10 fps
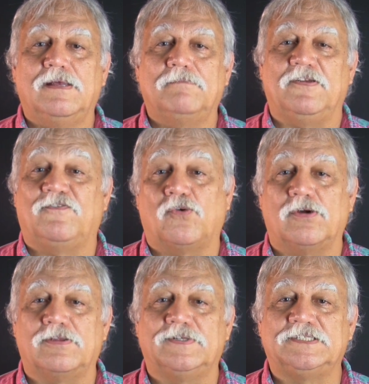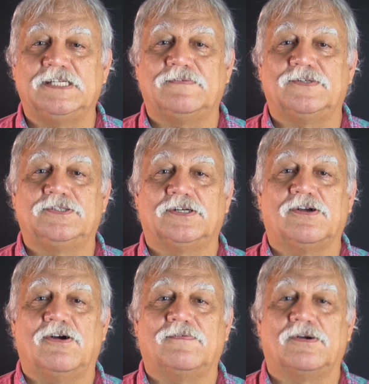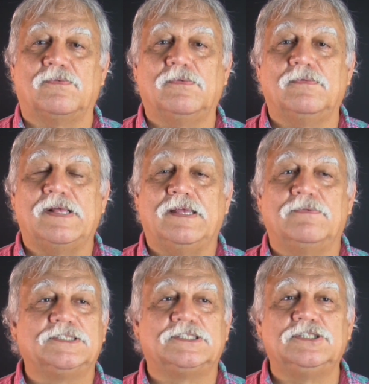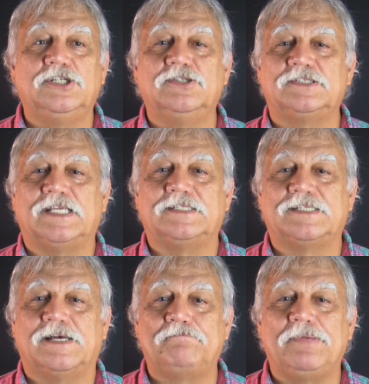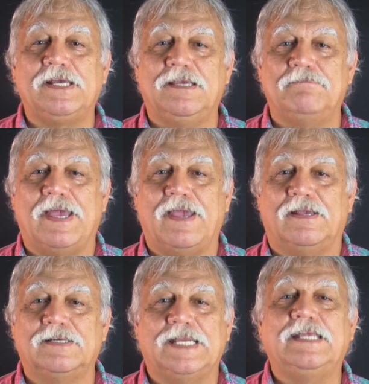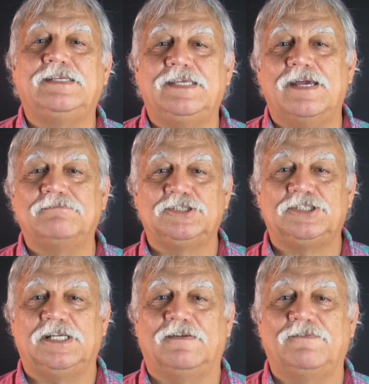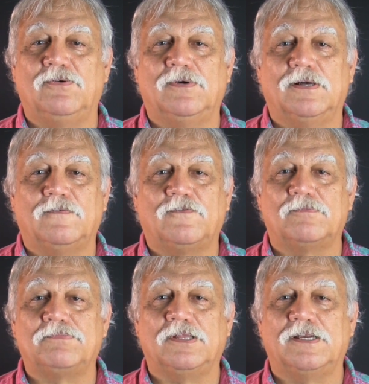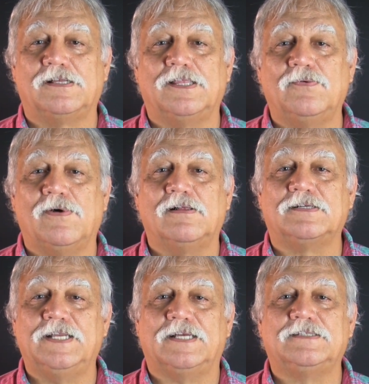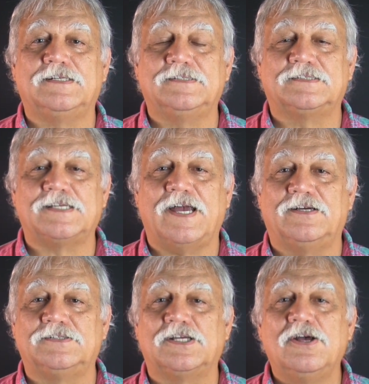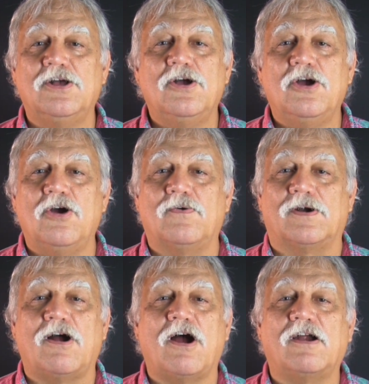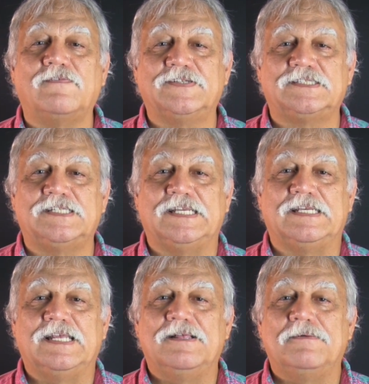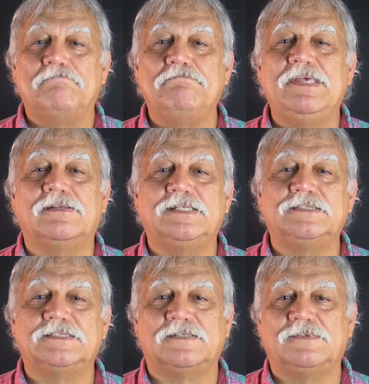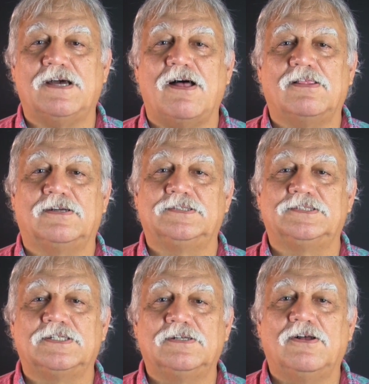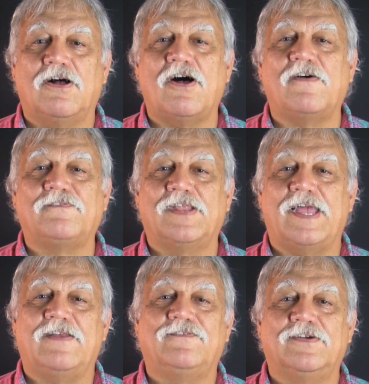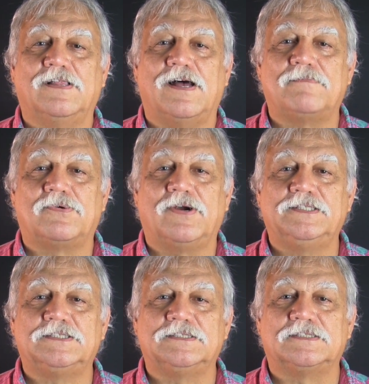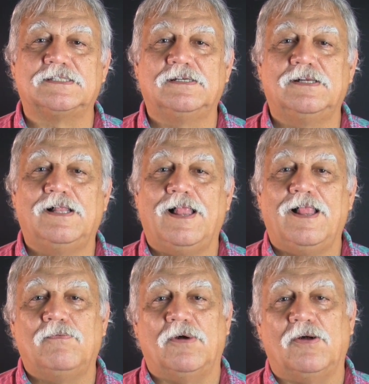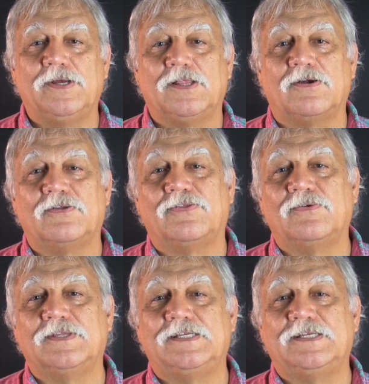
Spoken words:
before the receiver took over. It was used as a piggy bank, an ATM machine, if you will, for politically well-connected insiders who are harvesting millions of dollars off landfill operations. Well, we learned through the